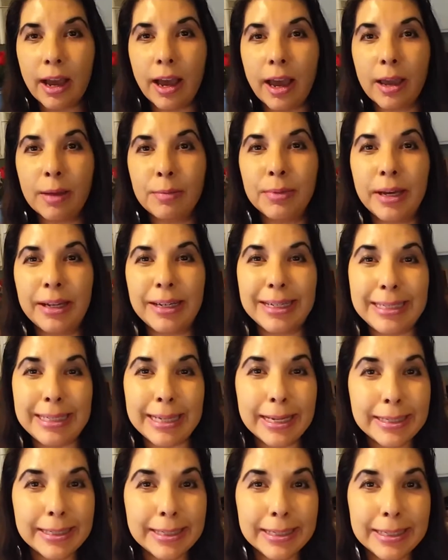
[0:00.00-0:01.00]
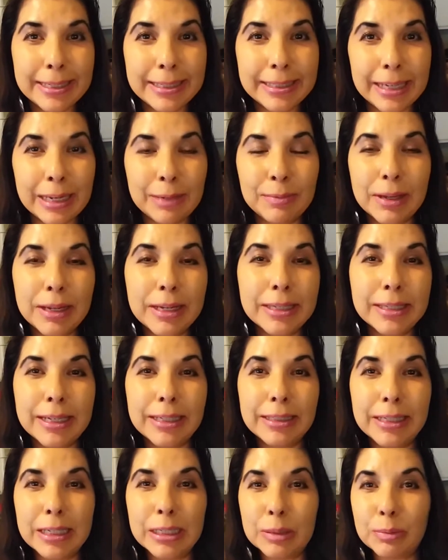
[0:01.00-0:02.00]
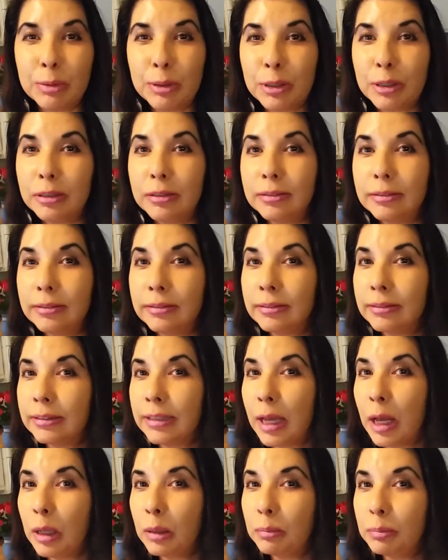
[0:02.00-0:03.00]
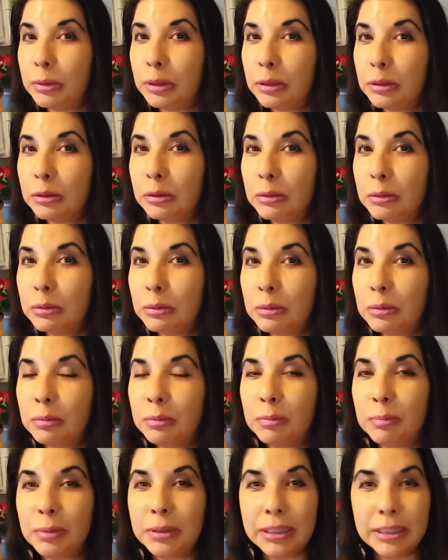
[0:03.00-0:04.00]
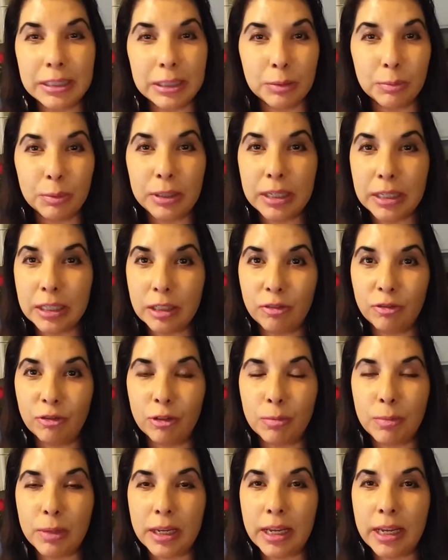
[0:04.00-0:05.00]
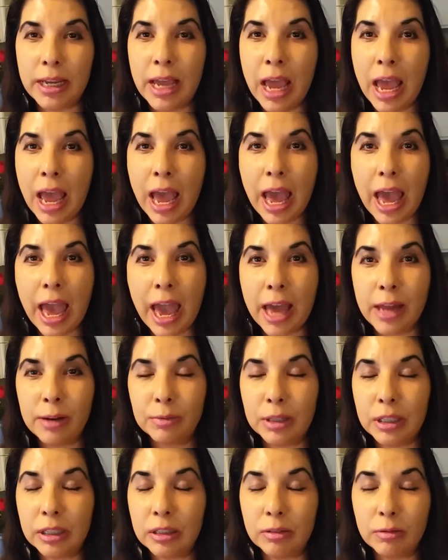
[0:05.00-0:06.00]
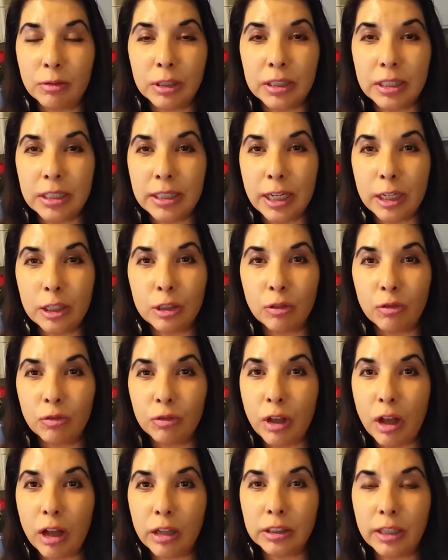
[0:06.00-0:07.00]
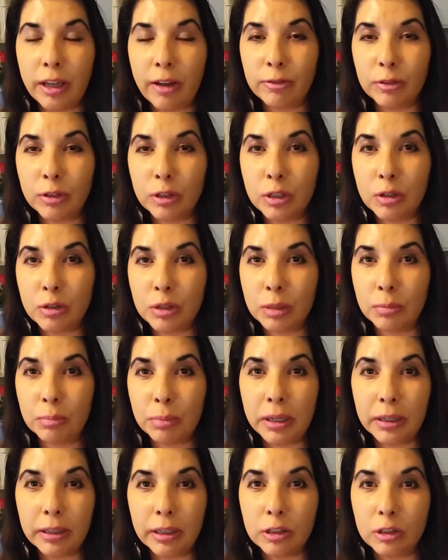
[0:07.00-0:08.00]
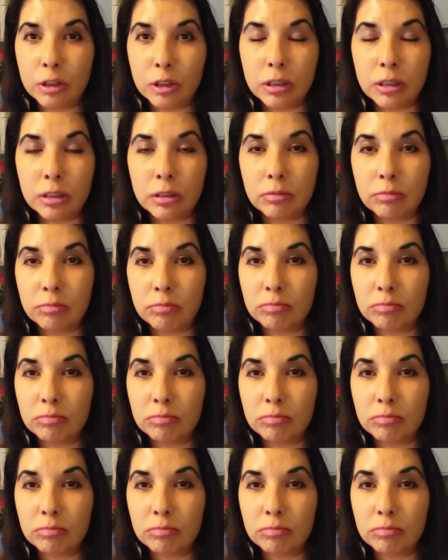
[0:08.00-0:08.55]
I'm not a dentist. I'm not saying this will help you, but this is what it did for me. And with the dental floss, after I used the pick, it just,